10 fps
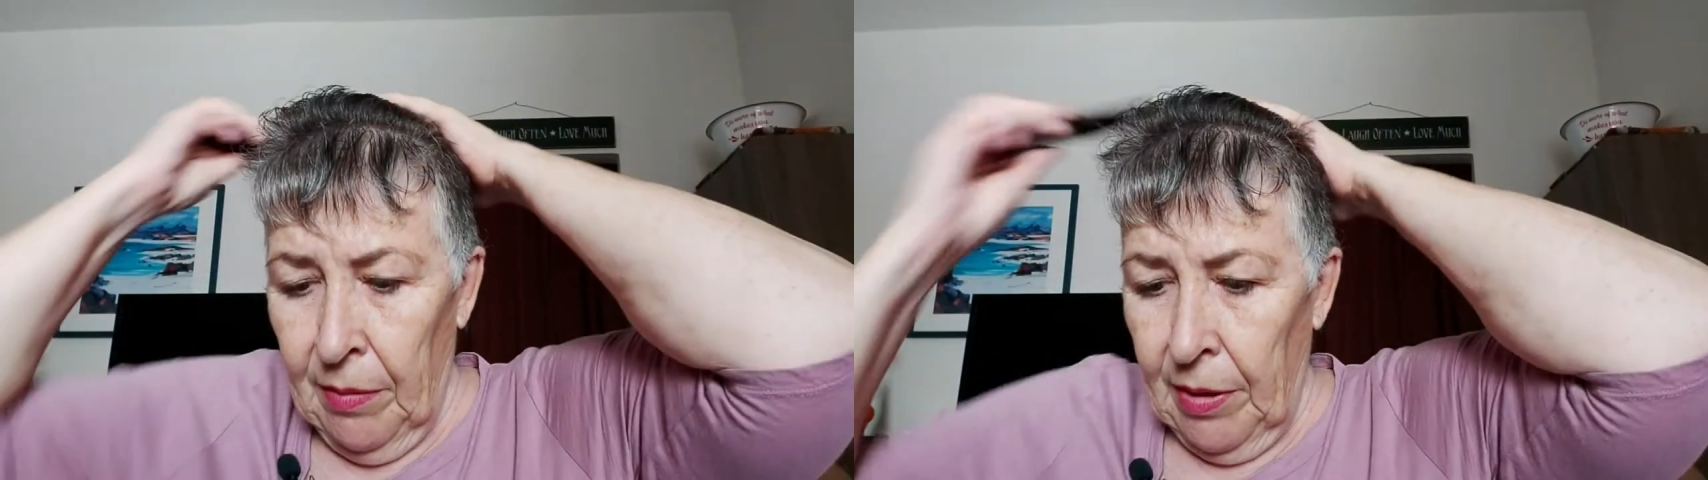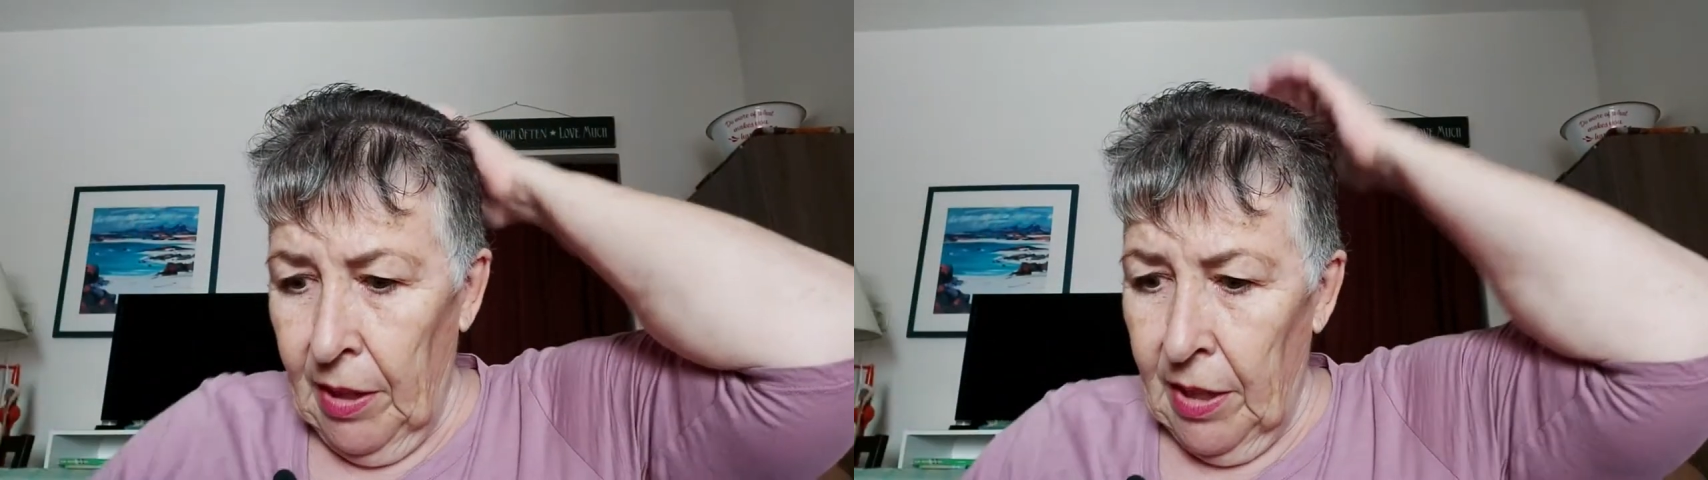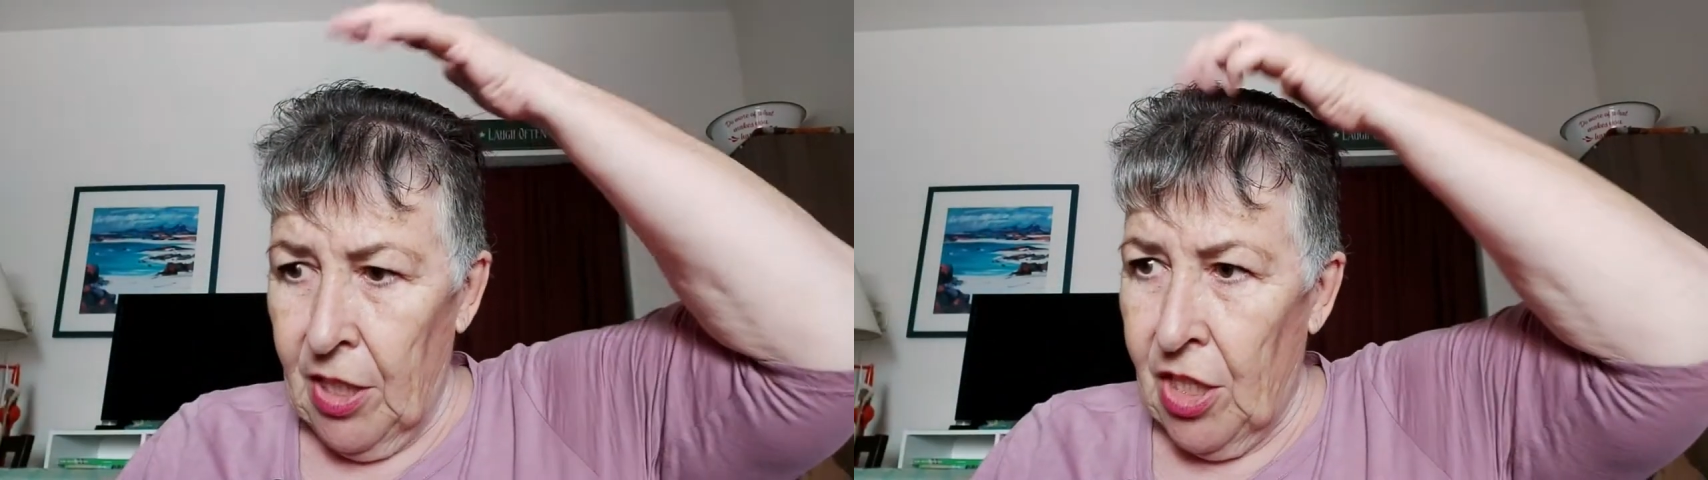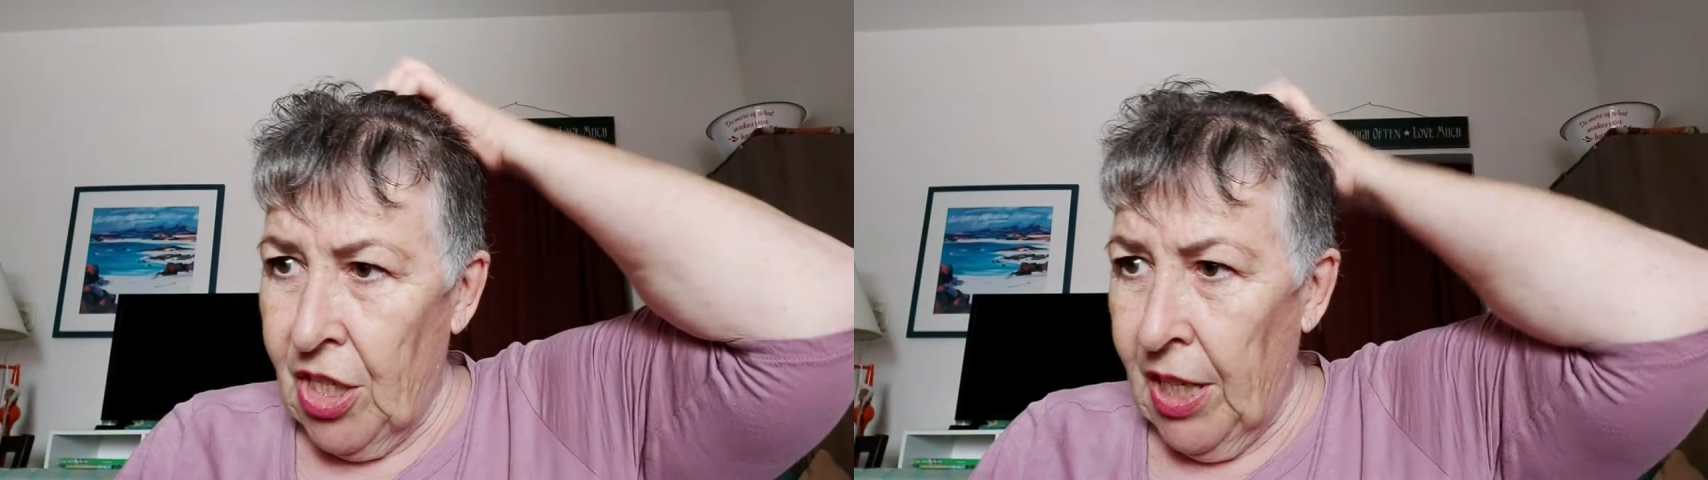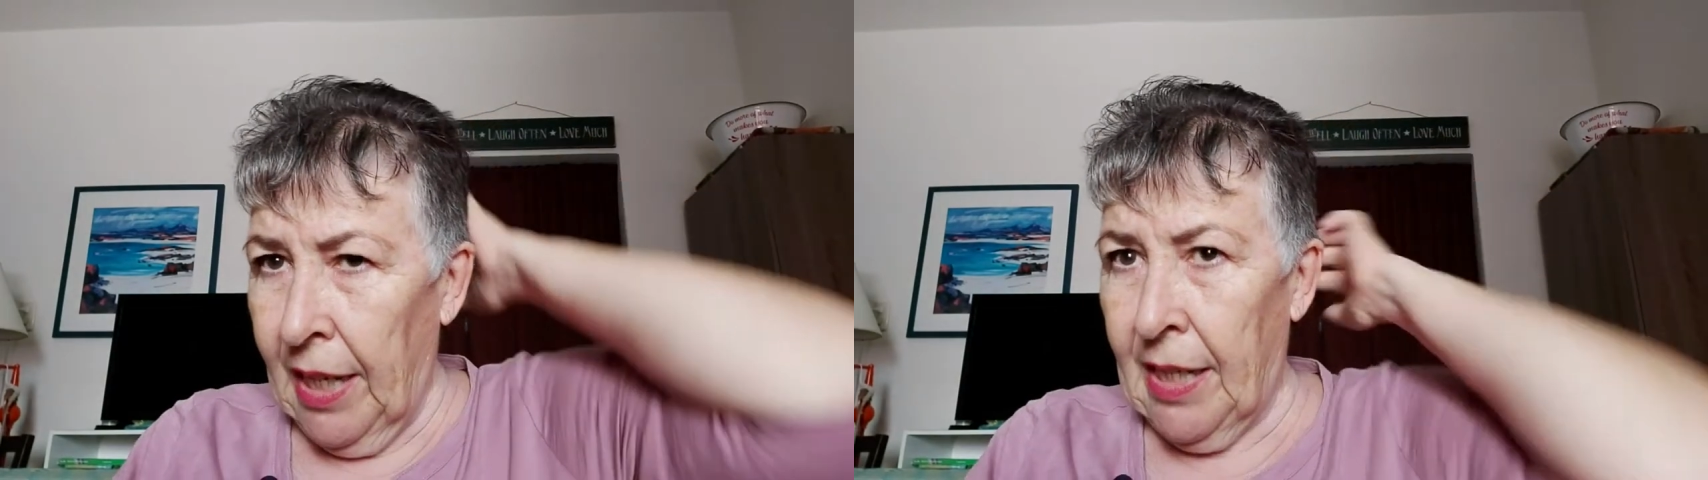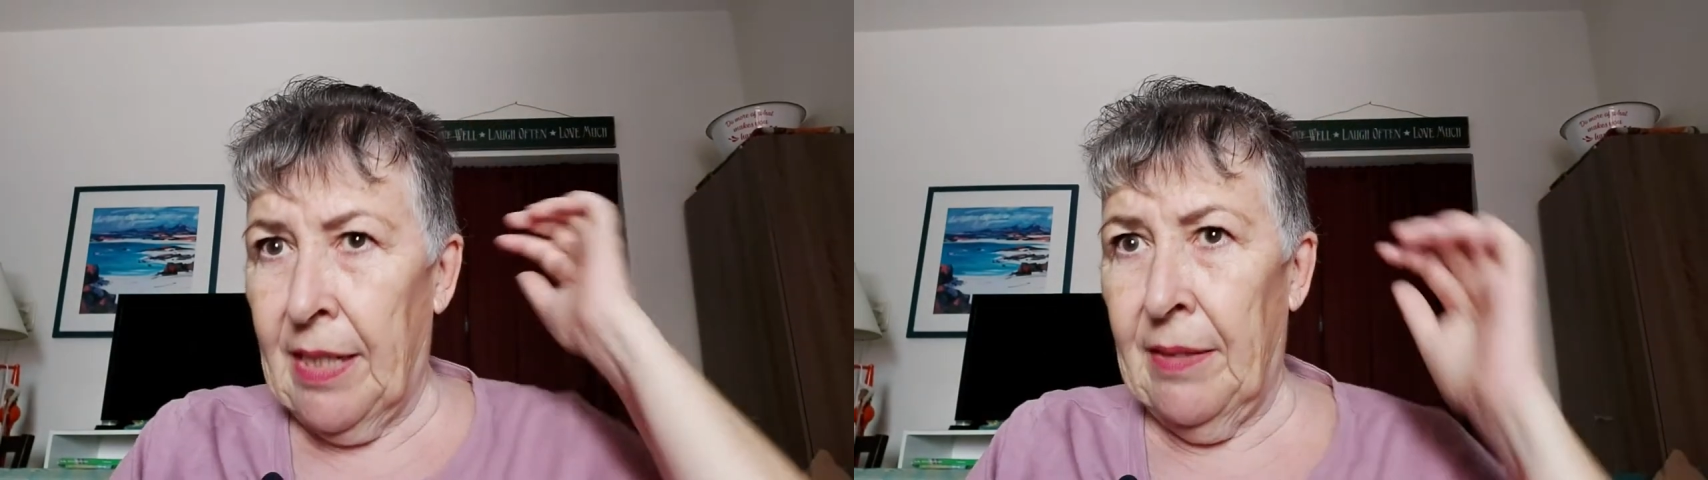we're gonna check.